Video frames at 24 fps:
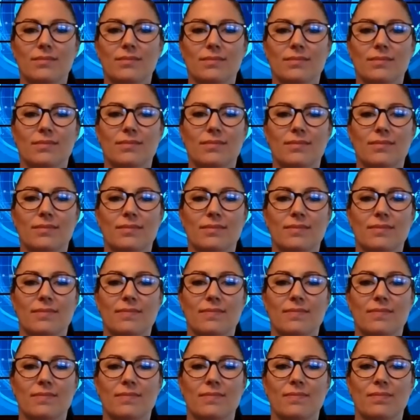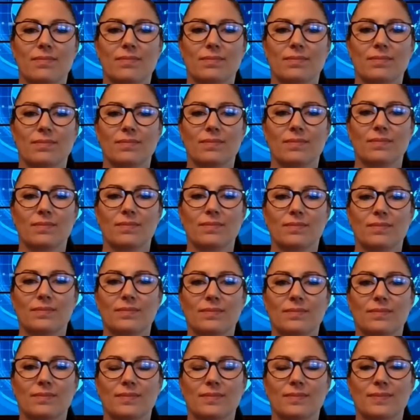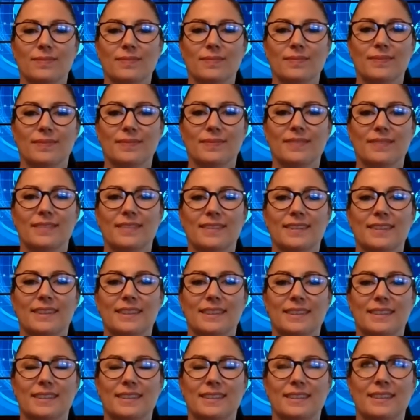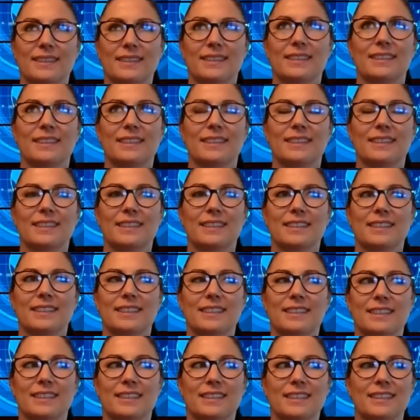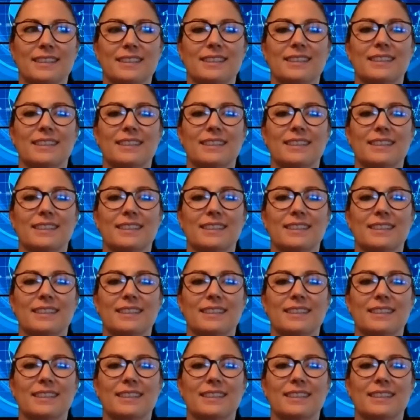The person shown says nothing.